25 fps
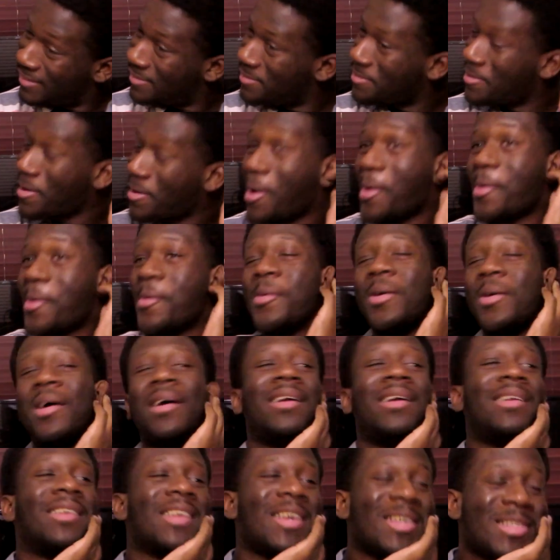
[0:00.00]
you know,
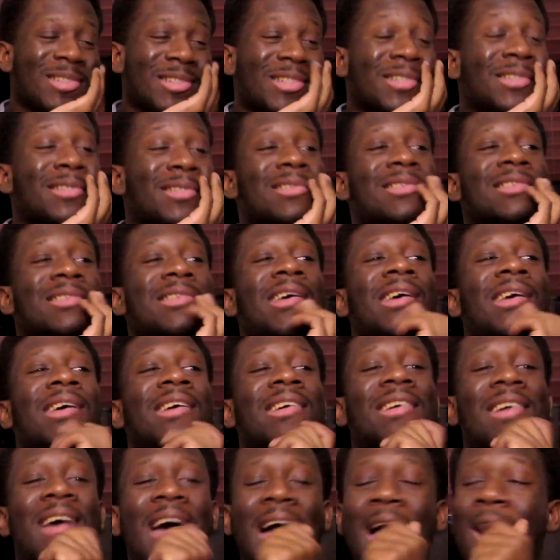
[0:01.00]
and let's just
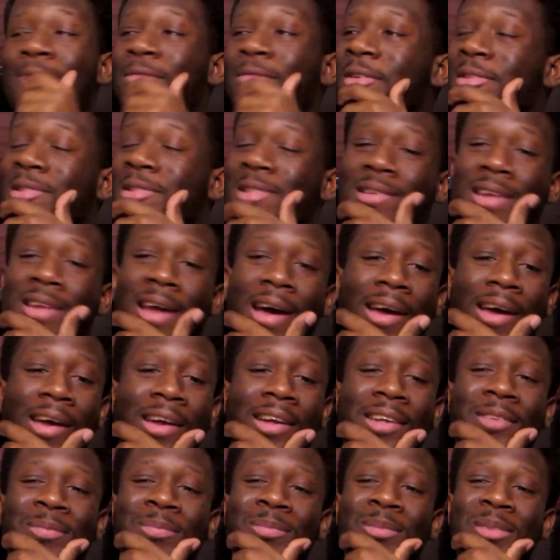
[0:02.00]
say after
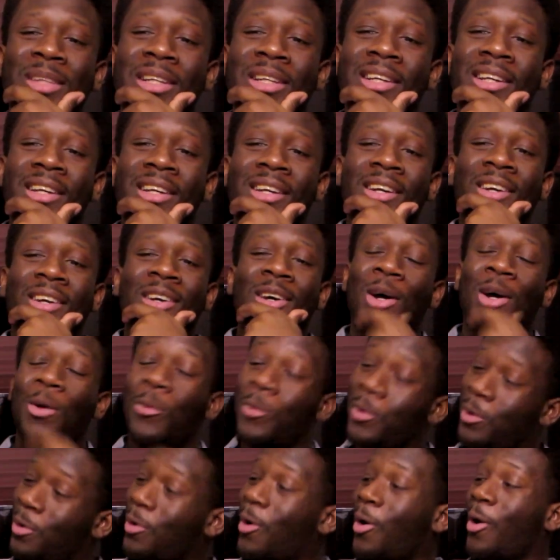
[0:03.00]
tonight,
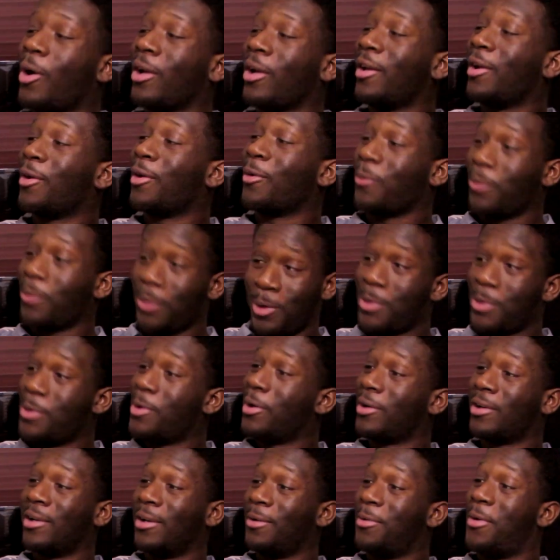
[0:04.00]
we gonna get
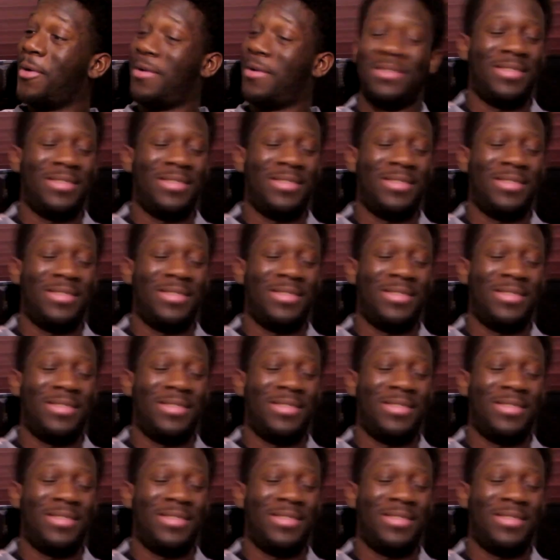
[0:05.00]
real good.